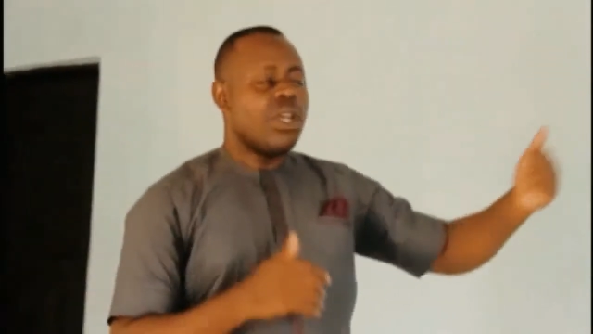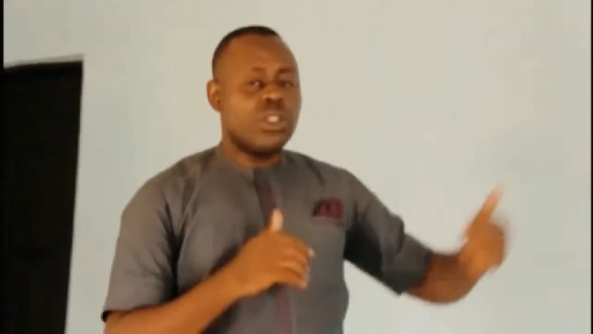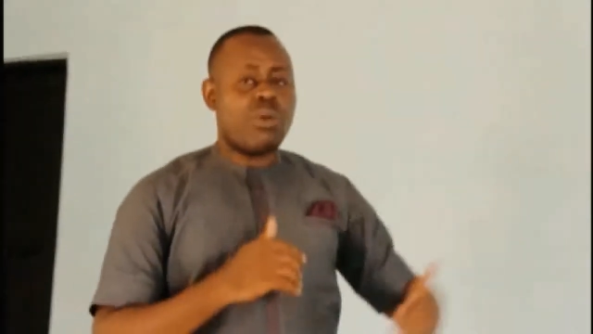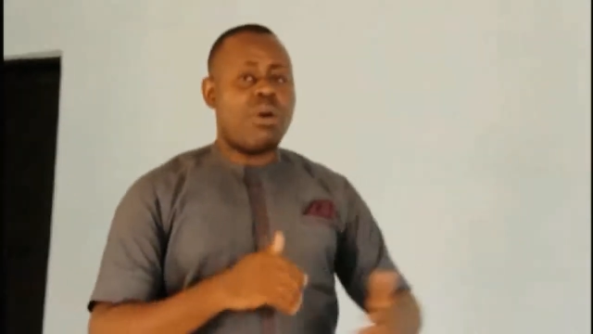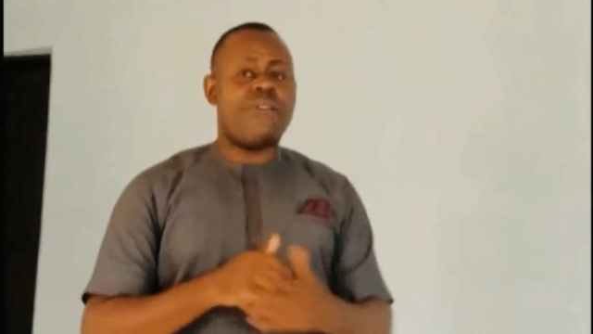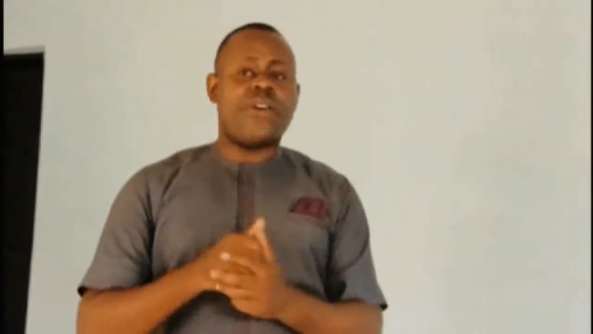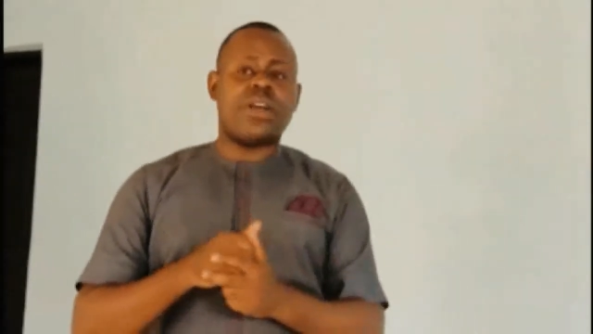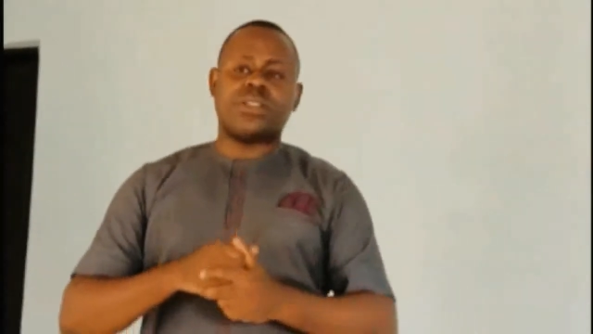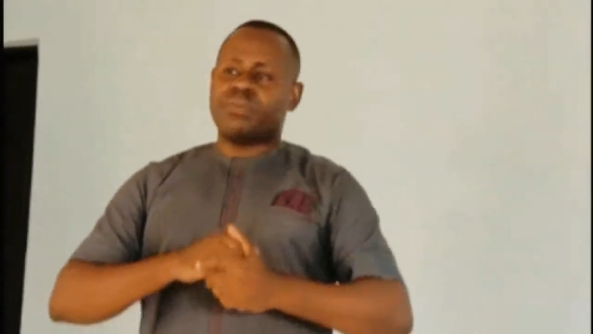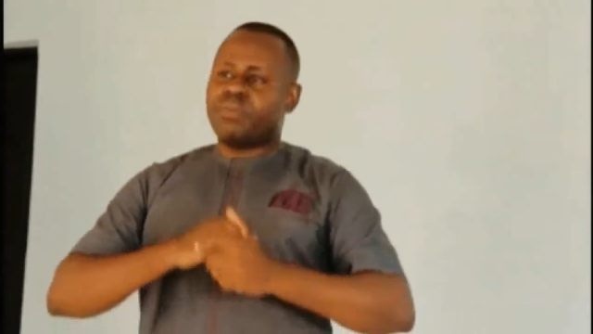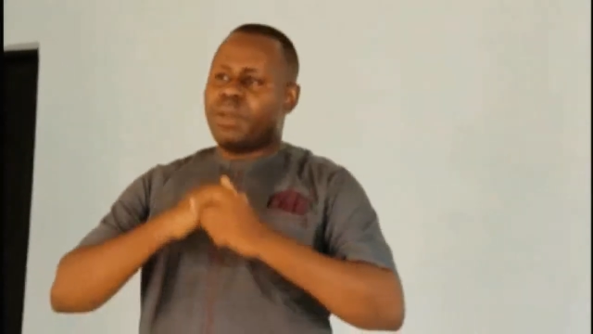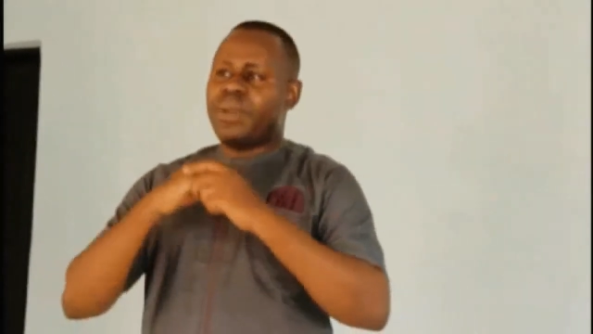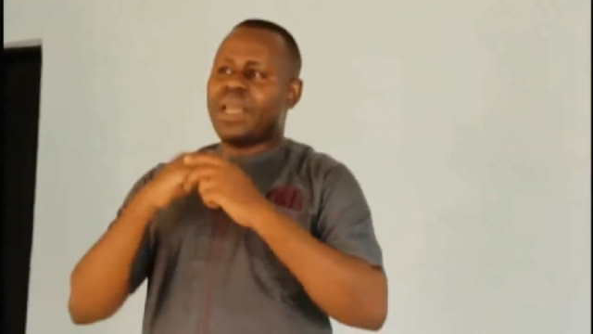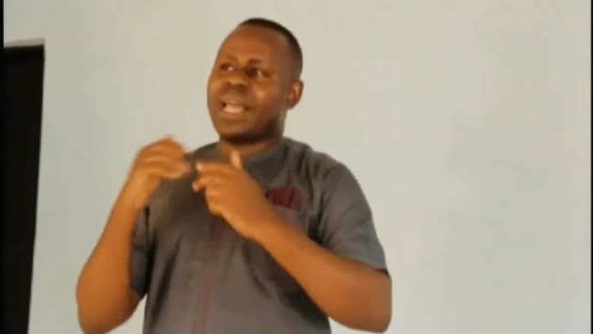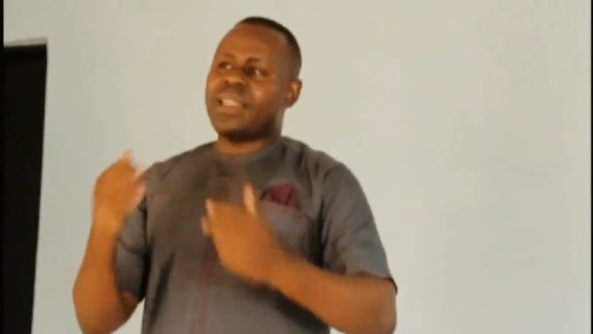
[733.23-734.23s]
some of us
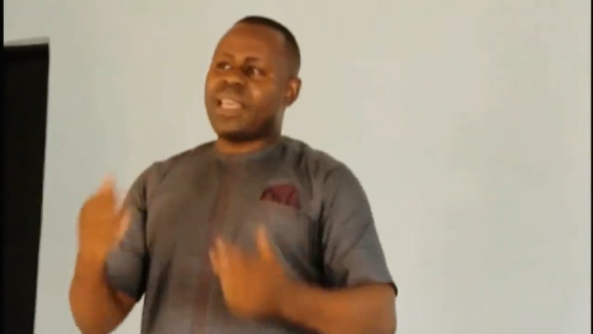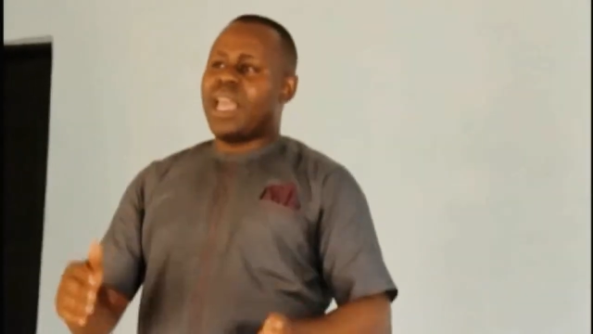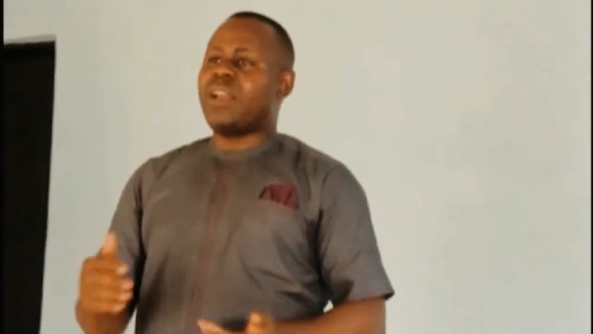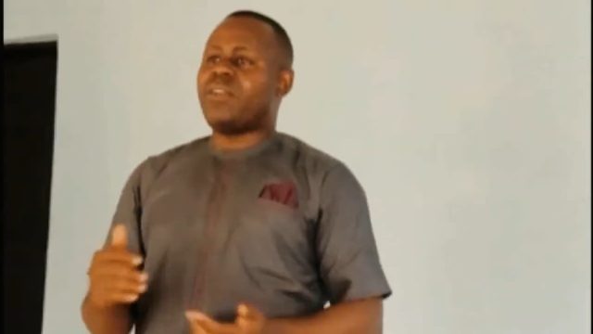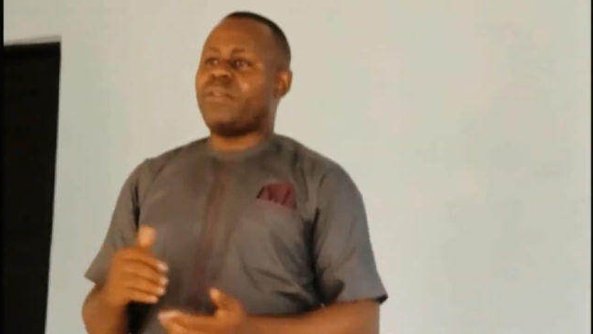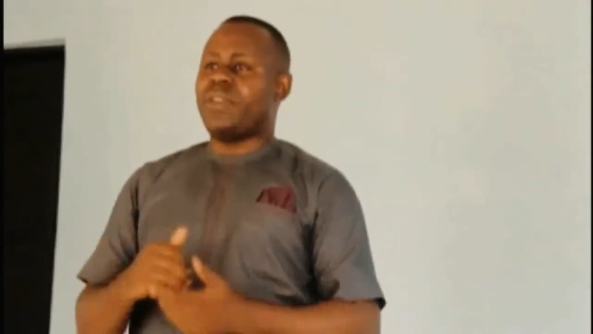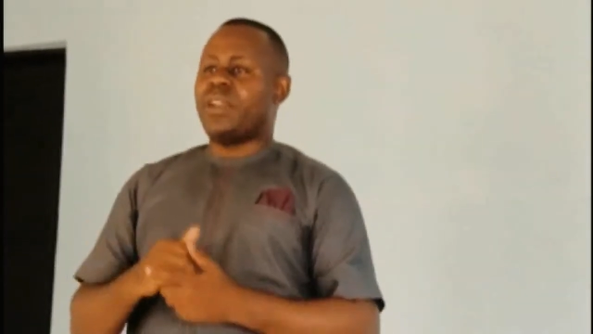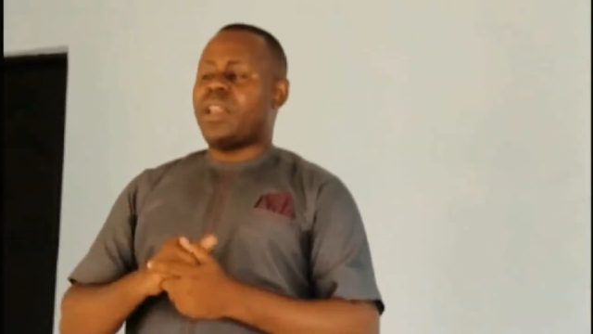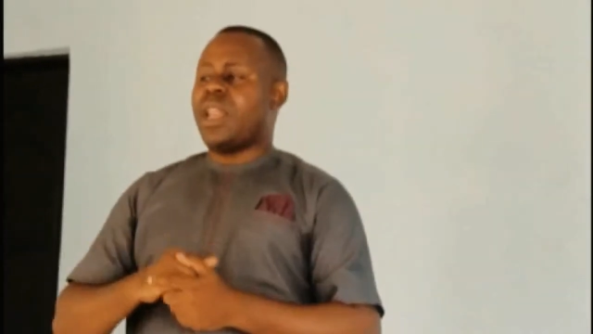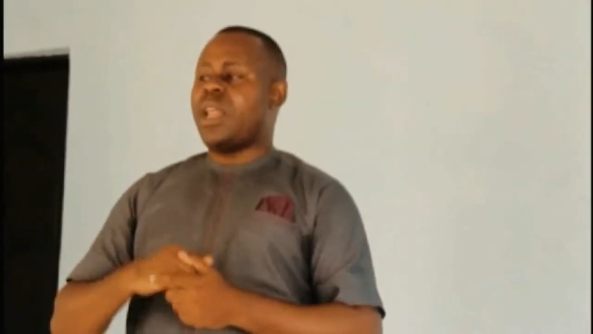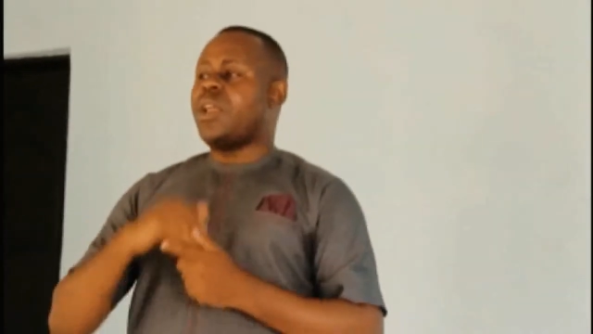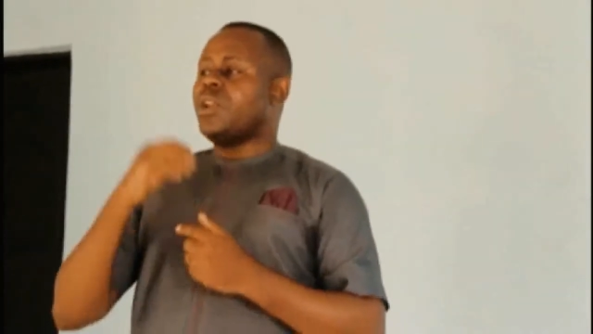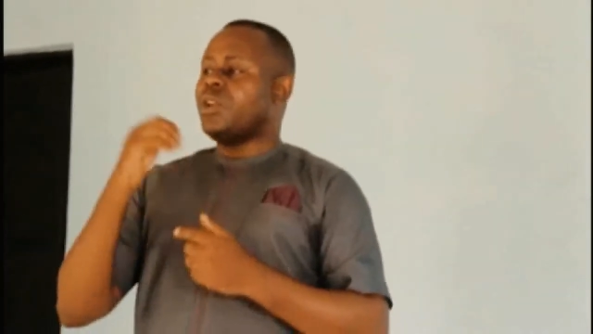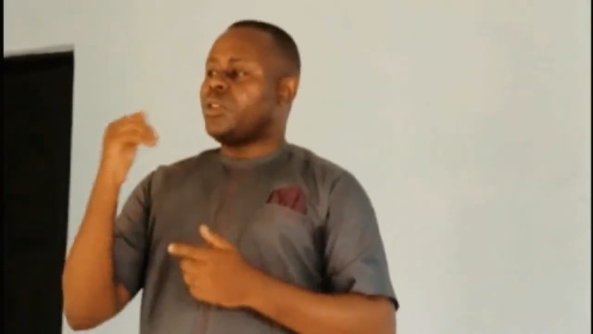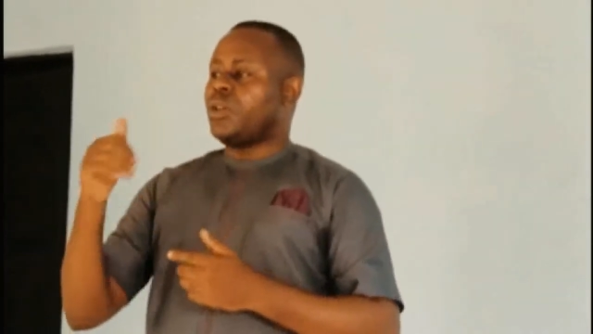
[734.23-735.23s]
maybe at the end of the
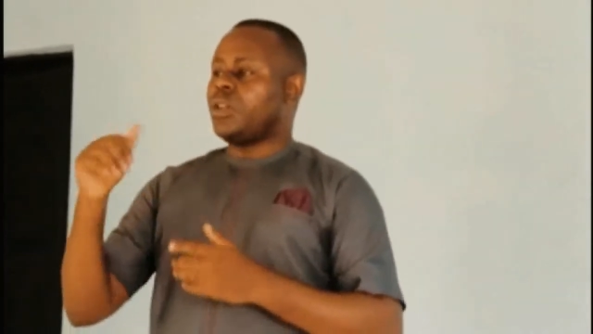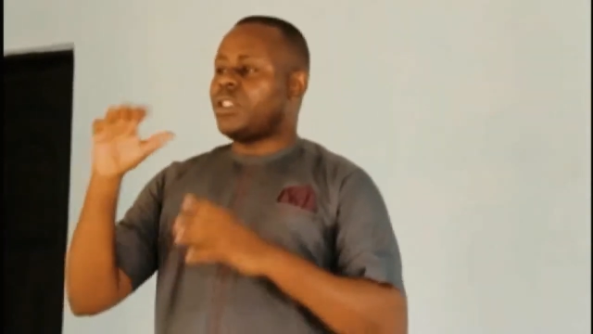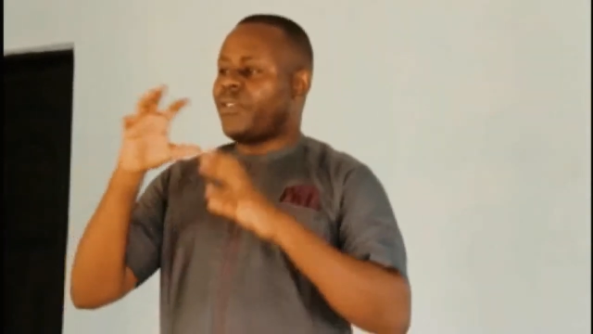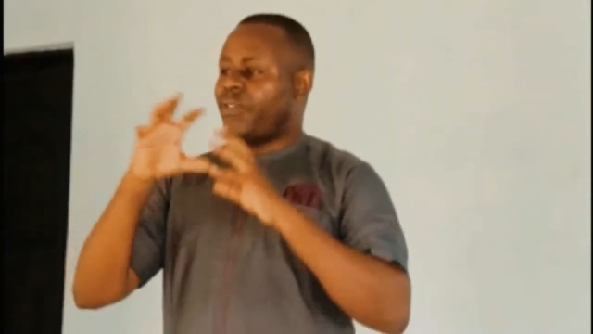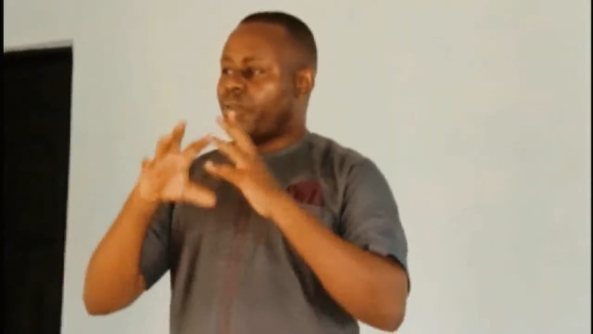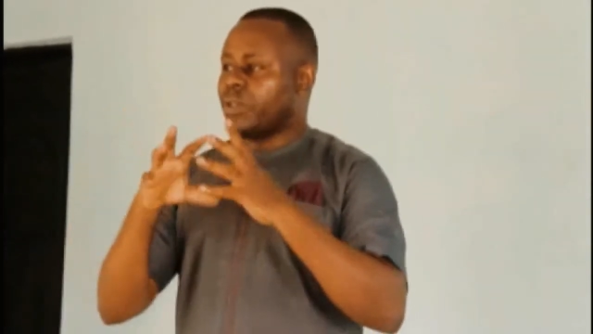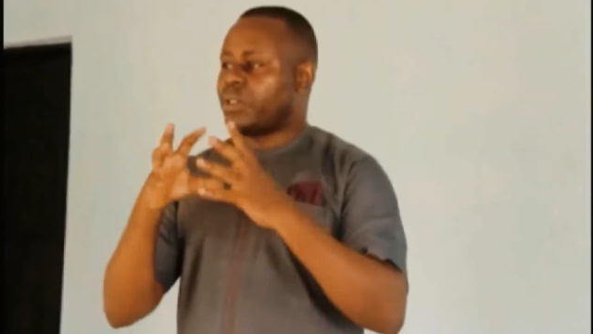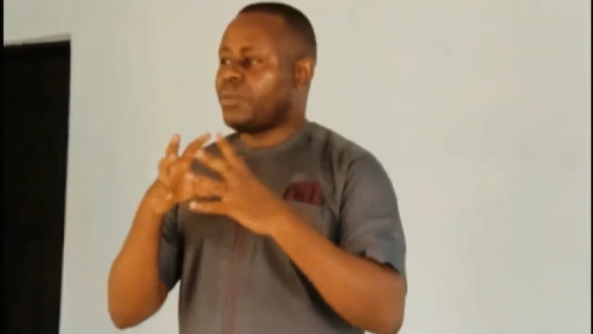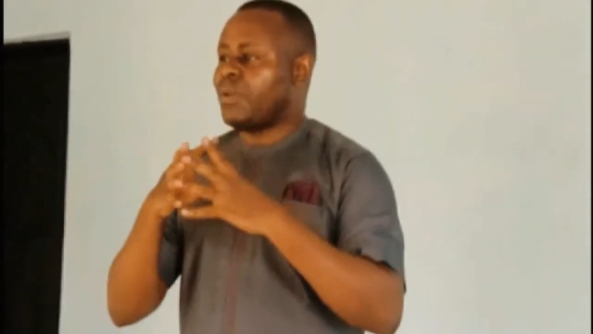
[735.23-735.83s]
day, those fruits,